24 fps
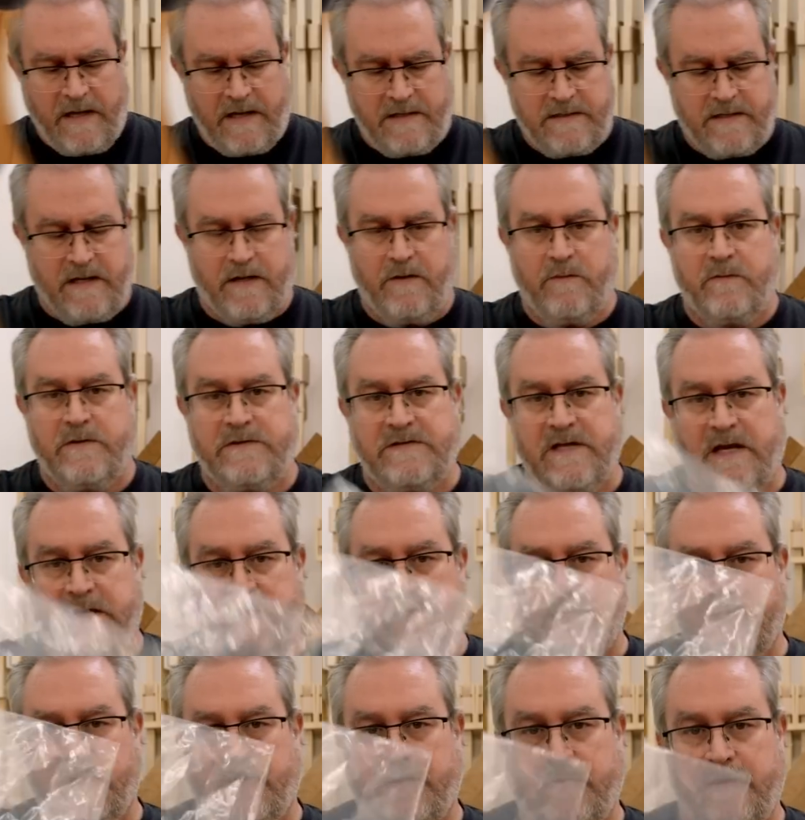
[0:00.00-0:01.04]
I did was I
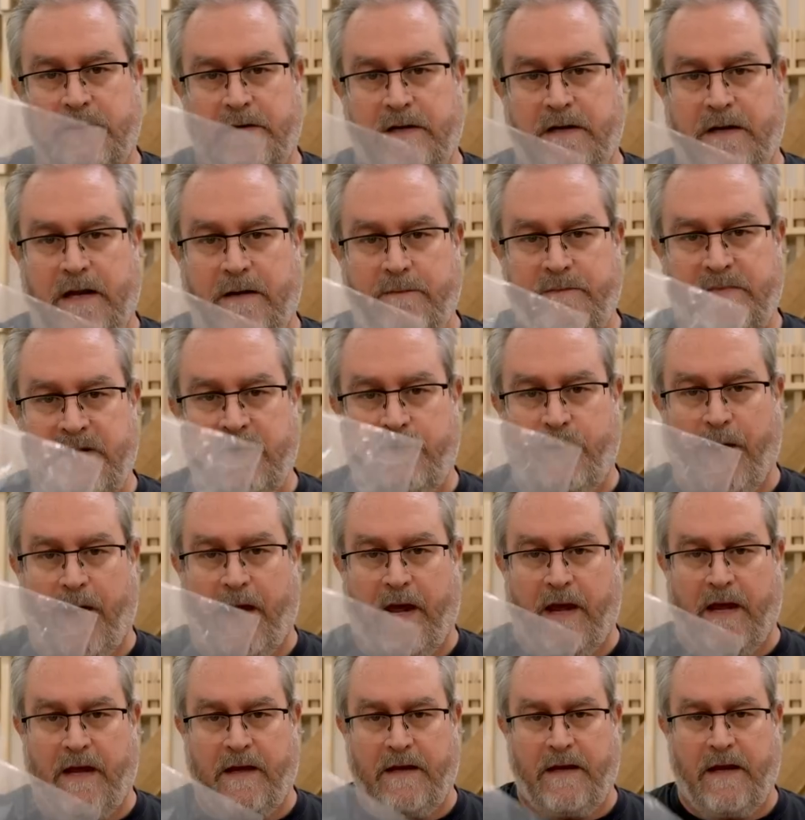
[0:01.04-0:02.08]
took an empty
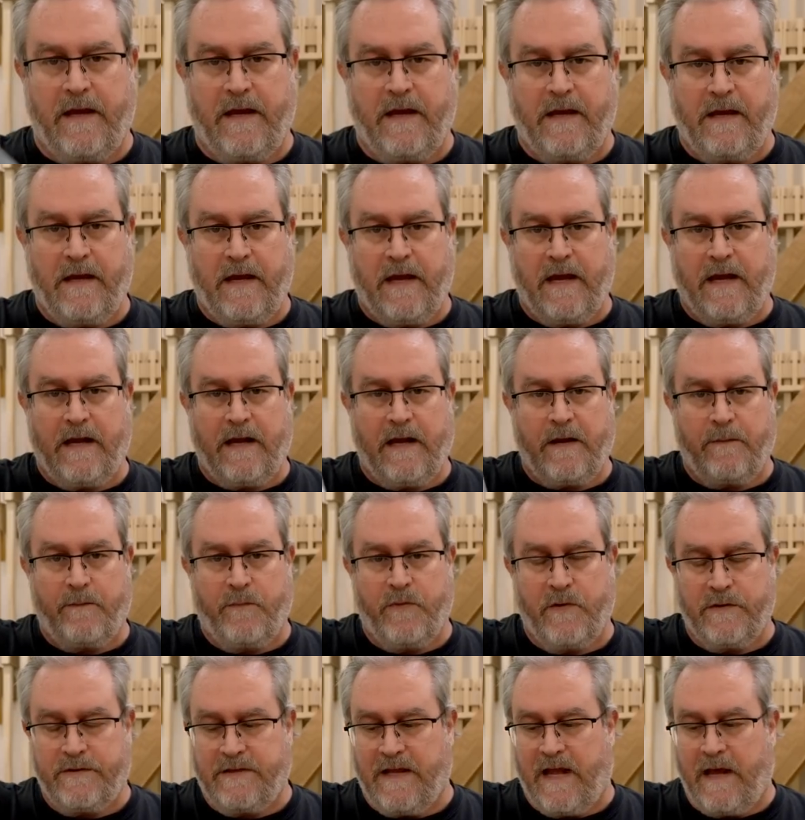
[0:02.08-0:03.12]
bag and I
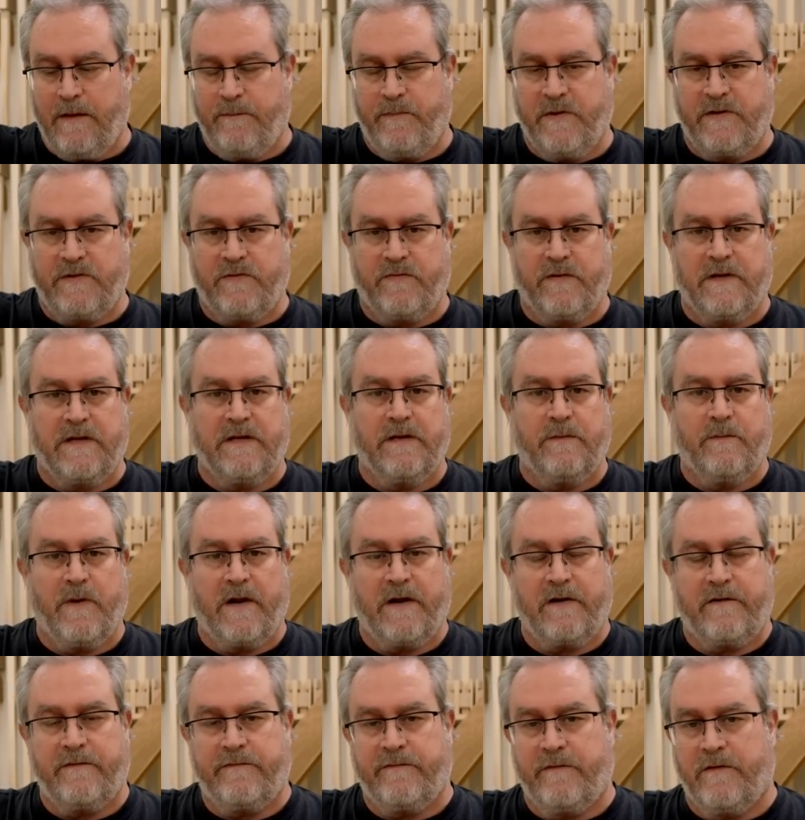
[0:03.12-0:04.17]
put that between the
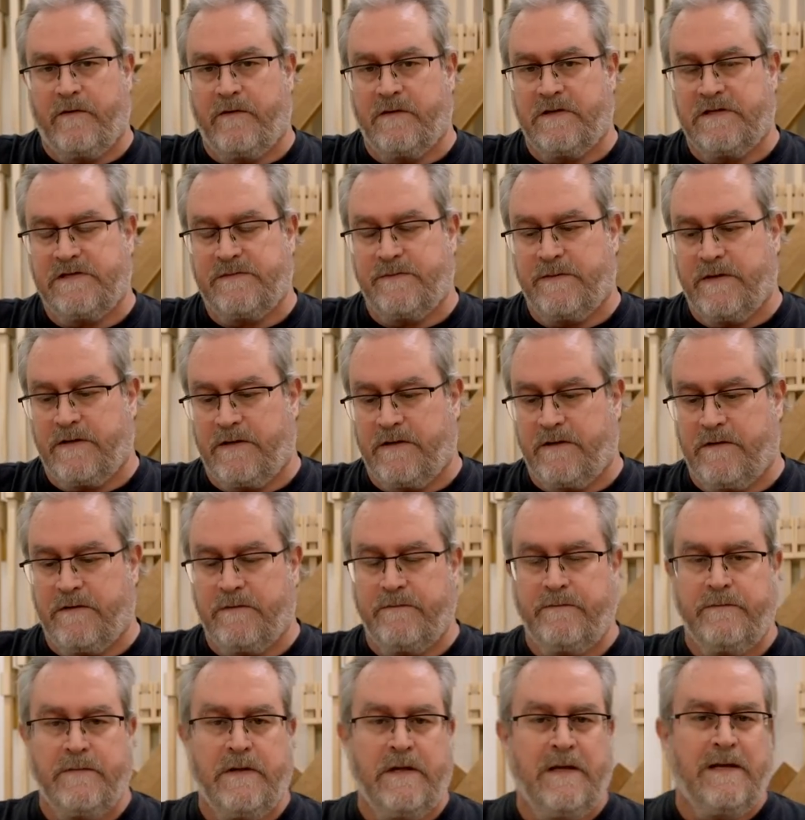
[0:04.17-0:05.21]
microphone and the speaker
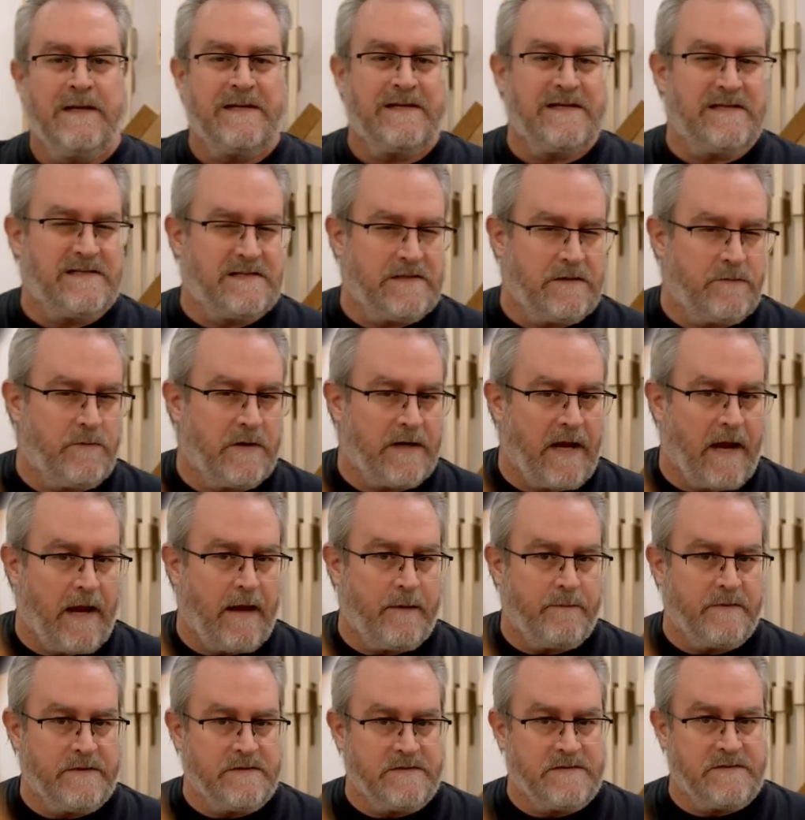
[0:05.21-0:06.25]
to see what
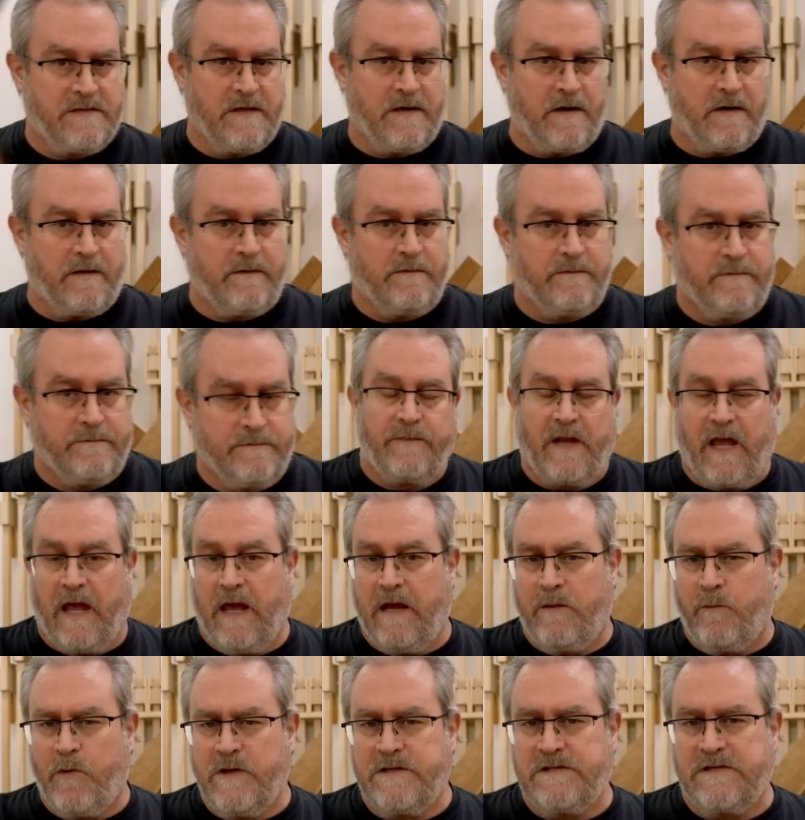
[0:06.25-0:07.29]
happens there.
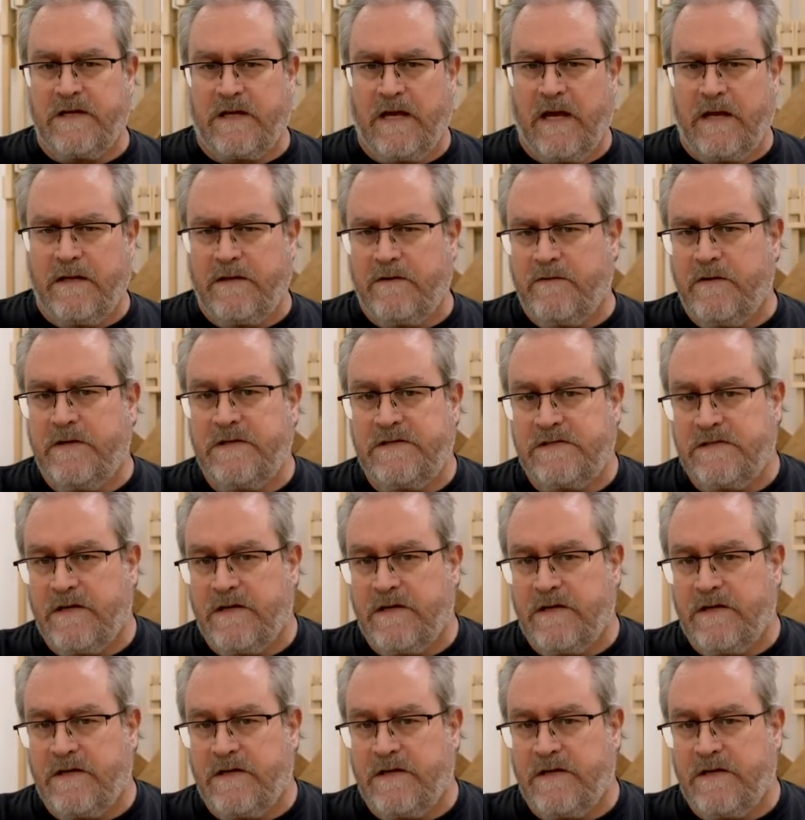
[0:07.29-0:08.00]
And once again, there is